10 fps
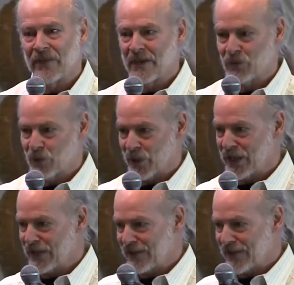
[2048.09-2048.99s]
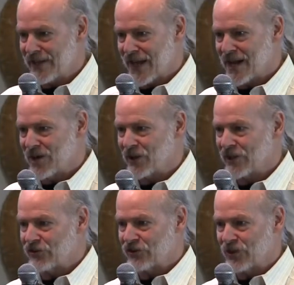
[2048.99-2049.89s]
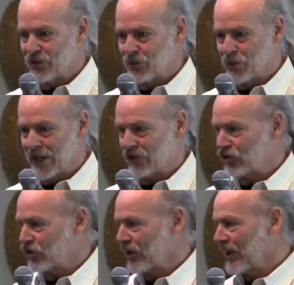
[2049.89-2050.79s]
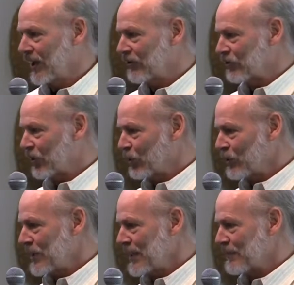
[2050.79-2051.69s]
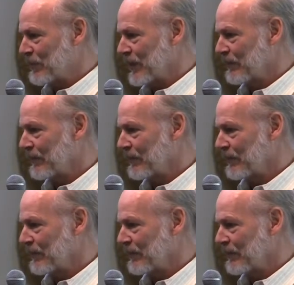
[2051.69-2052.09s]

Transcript: that we're in the now is so rich and so deep